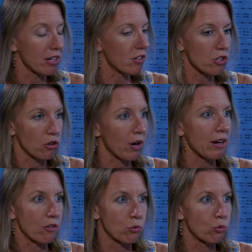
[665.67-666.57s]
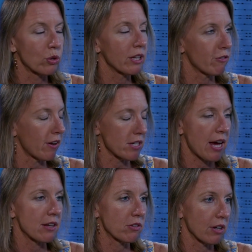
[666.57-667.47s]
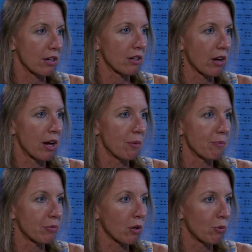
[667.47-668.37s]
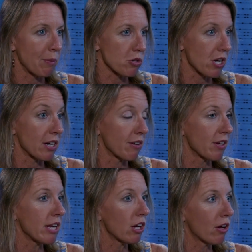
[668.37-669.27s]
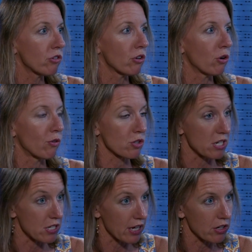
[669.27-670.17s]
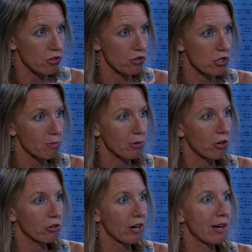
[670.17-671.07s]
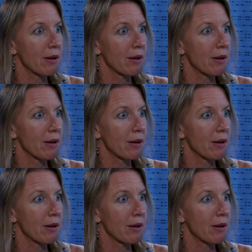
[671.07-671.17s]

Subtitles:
He's a great, really fantastic representative. And he also oversees the internship program.